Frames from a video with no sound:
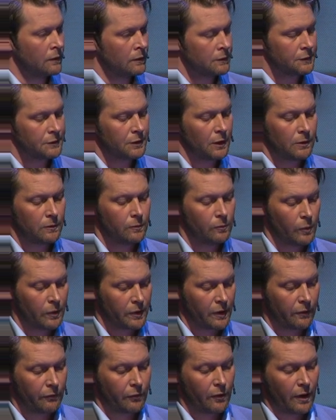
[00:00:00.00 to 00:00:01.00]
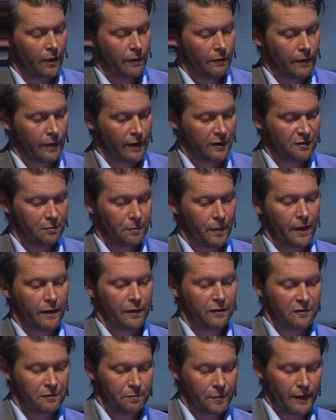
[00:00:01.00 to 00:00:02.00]
So what have our
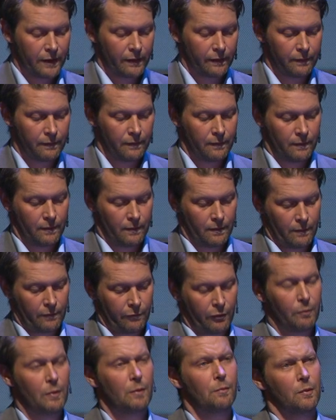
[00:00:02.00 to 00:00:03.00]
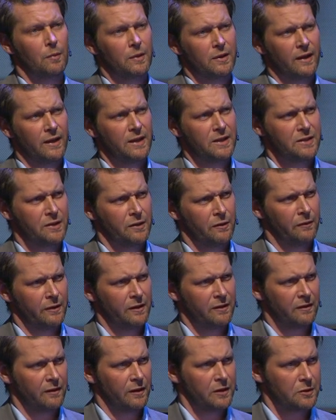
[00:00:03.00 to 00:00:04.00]
experience been from implementation of
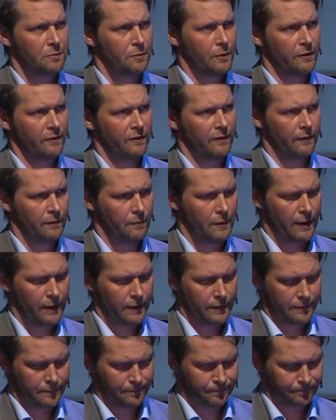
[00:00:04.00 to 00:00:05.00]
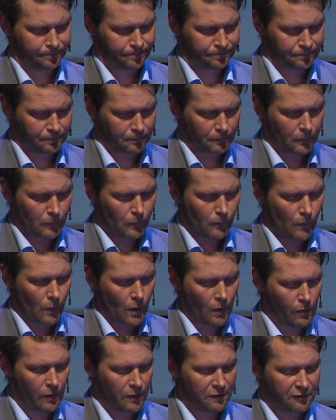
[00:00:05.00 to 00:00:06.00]
these touch points in the bank?
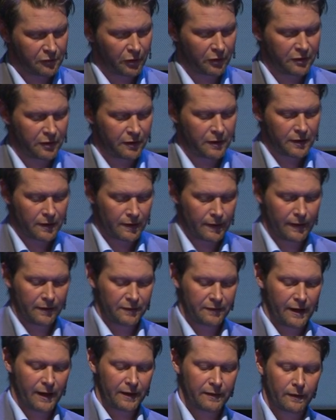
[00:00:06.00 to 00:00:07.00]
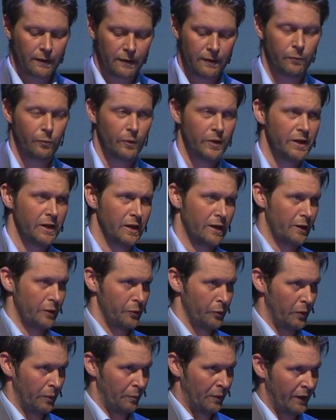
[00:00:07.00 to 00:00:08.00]
Well, strategically and tactically, we
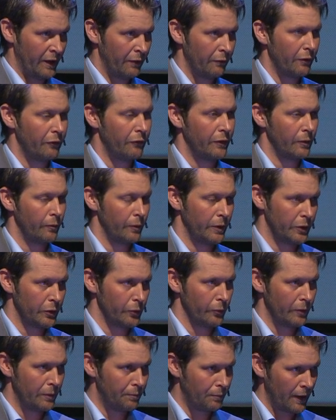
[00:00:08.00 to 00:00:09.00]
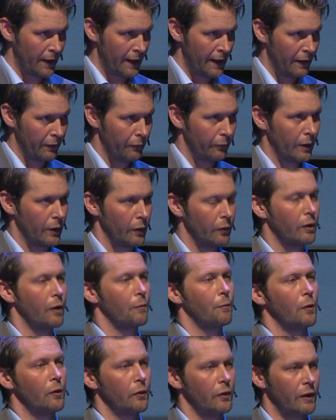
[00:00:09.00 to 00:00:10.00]
include them in everything we do. We plan, we look
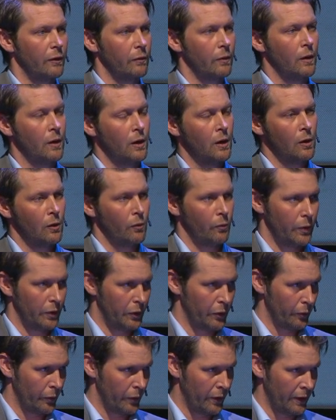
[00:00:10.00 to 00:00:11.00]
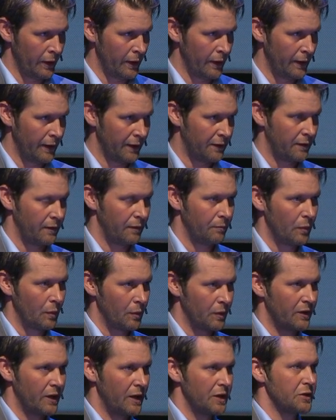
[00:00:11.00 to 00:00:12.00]
upon them, we do the
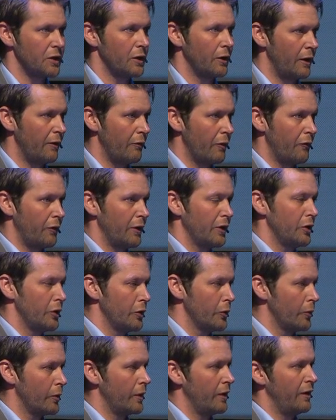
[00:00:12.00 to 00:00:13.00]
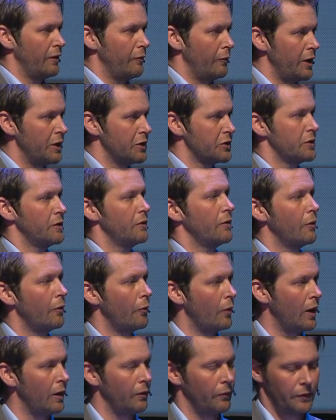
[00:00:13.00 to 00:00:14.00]
implementation and everything new innovation
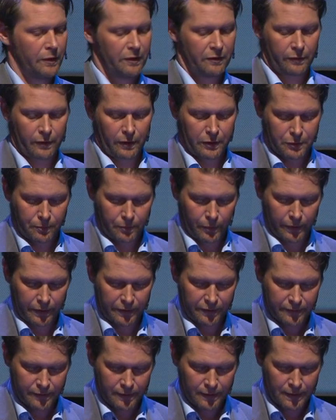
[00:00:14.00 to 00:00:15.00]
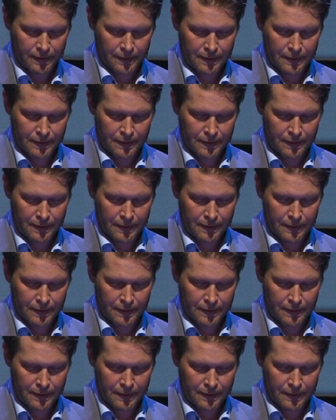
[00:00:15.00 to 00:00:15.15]
around these touch points.